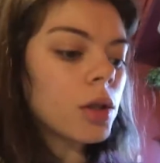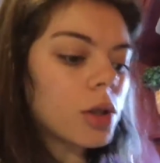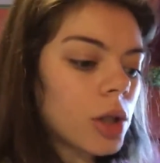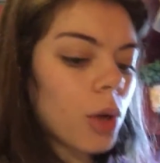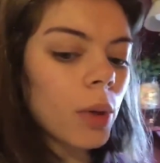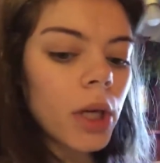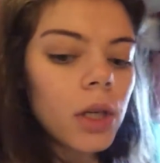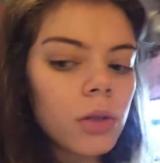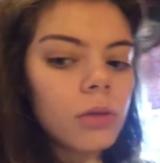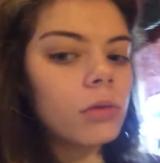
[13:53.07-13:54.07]
So what I
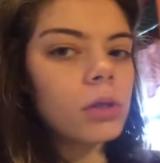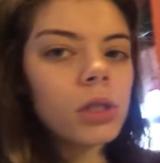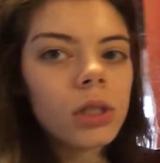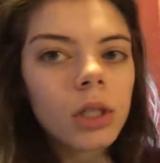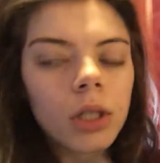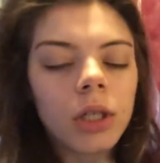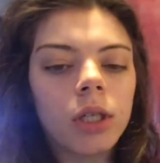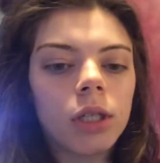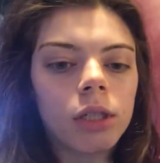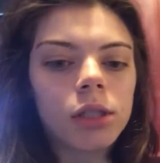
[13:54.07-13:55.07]
used
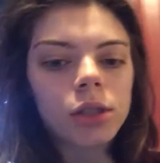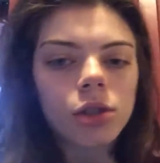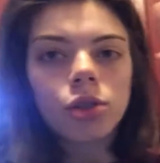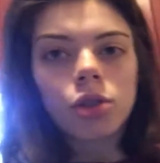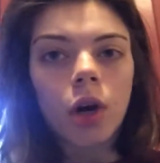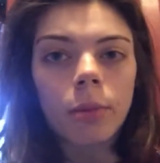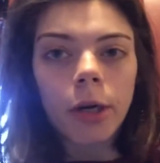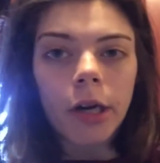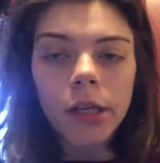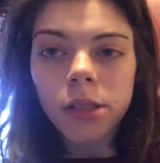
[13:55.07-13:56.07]
is
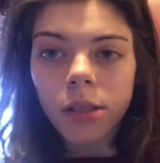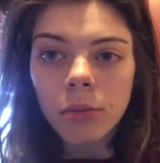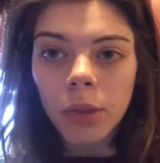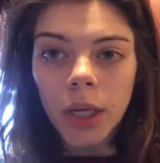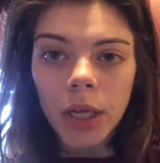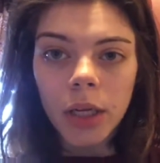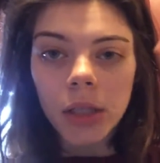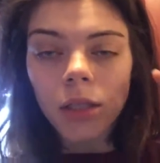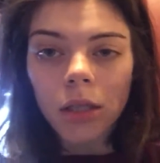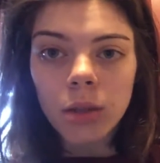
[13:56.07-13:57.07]
strawberries,
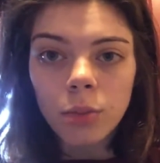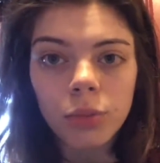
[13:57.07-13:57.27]
bananas,